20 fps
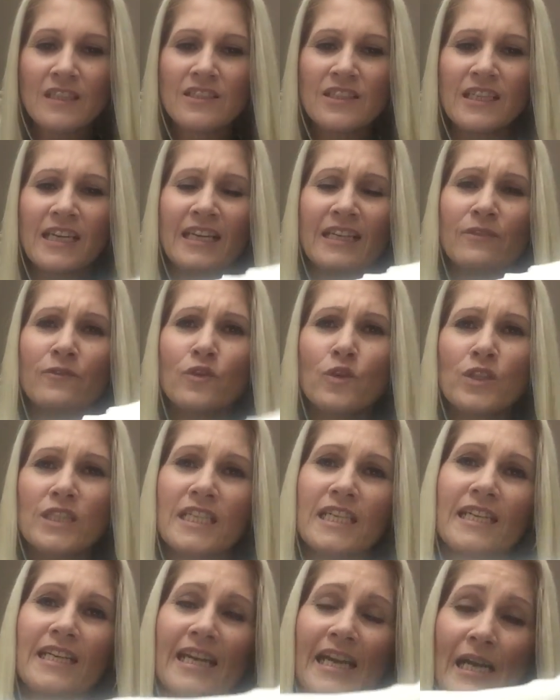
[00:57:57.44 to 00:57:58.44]
So again,
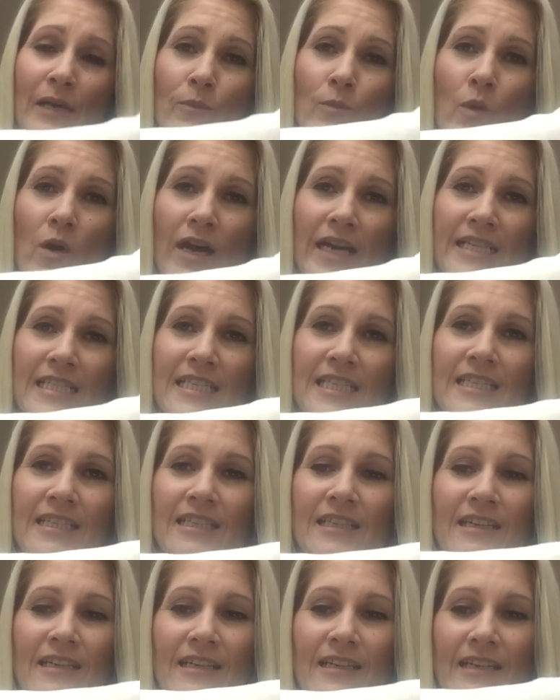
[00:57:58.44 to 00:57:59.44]
14 count white,
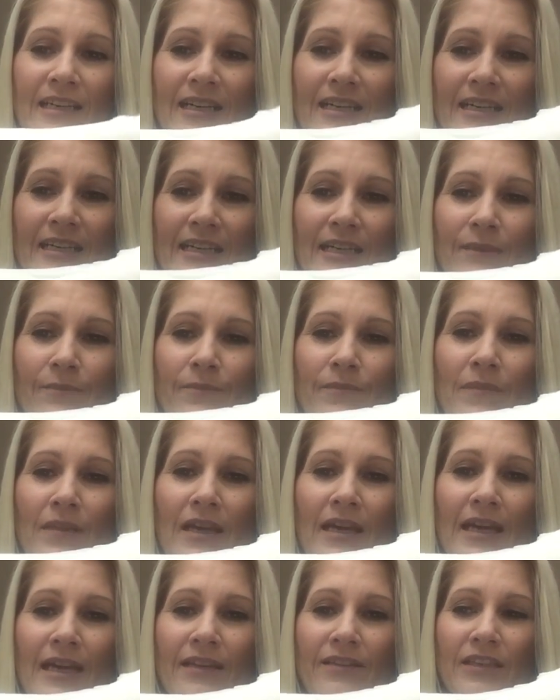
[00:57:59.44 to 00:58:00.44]

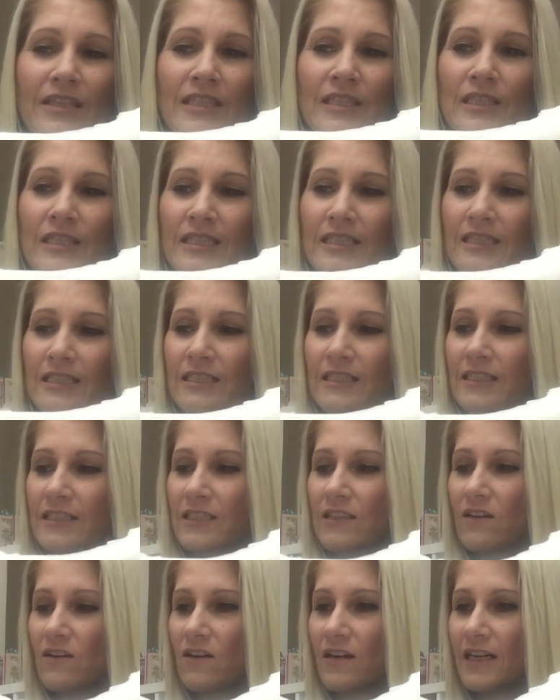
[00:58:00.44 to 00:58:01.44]
and this
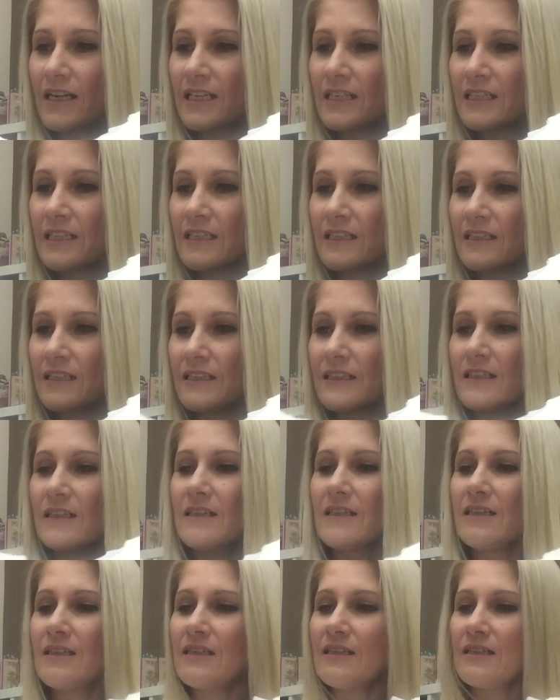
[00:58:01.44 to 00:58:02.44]
design,
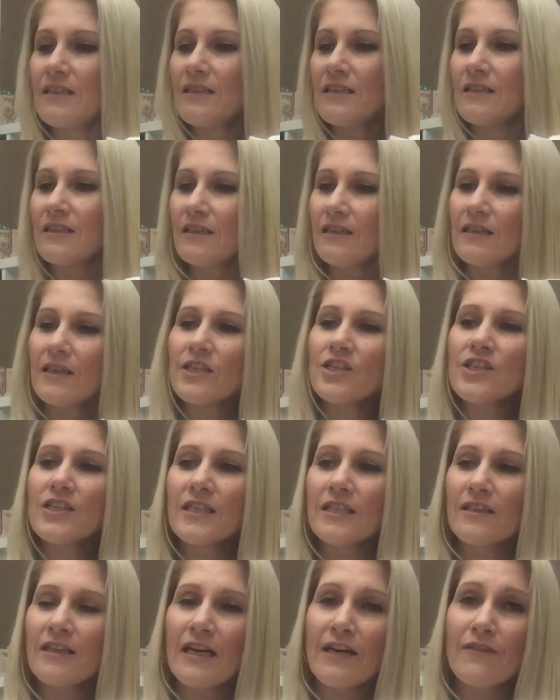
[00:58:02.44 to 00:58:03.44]
actually